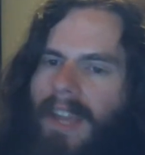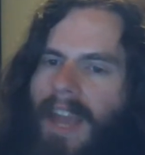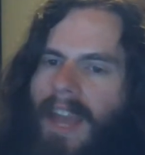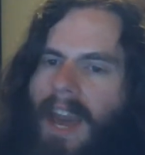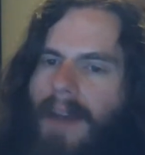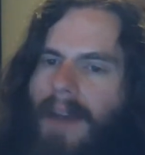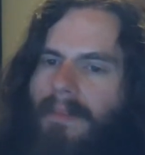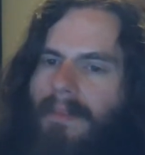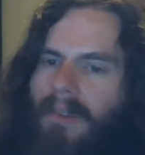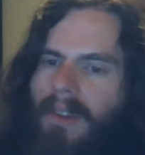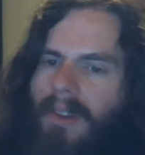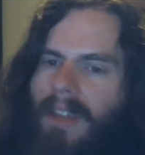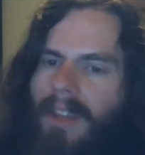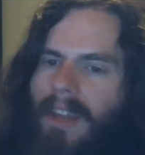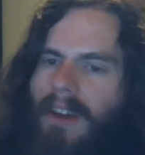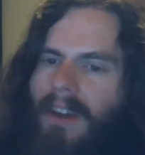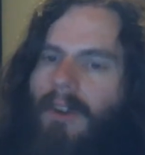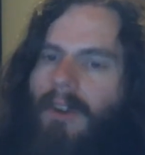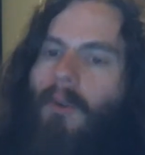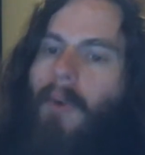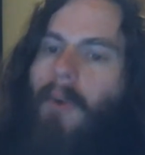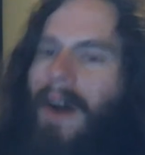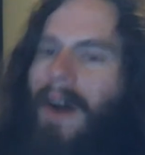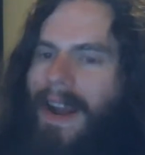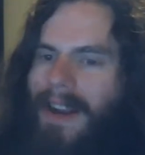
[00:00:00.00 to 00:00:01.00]
capitally
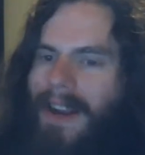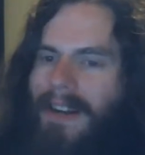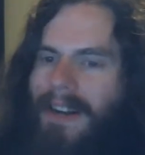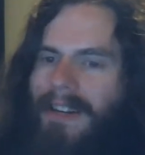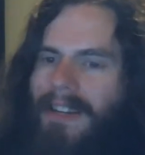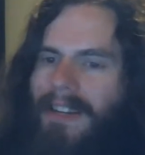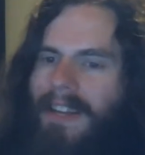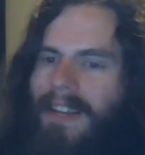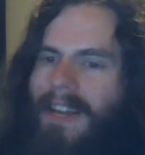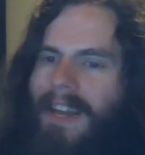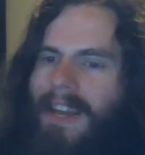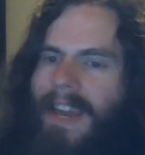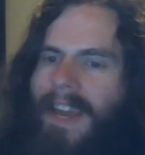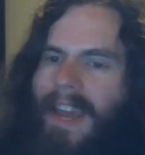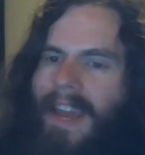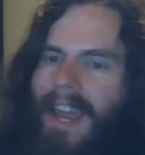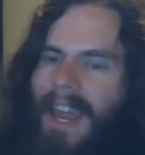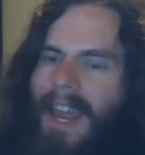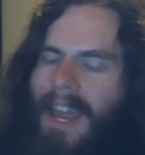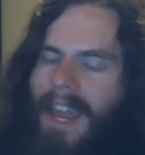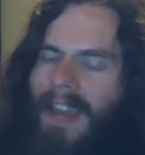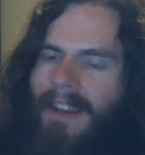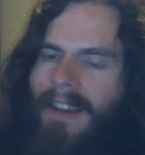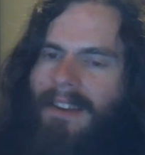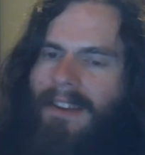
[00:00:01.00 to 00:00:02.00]
acquired
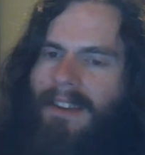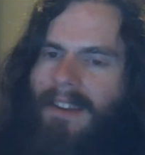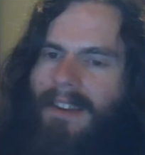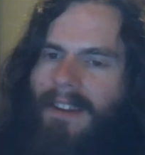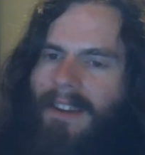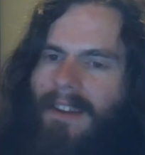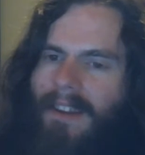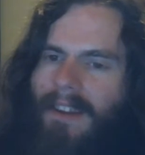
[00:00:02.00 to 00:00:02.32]
and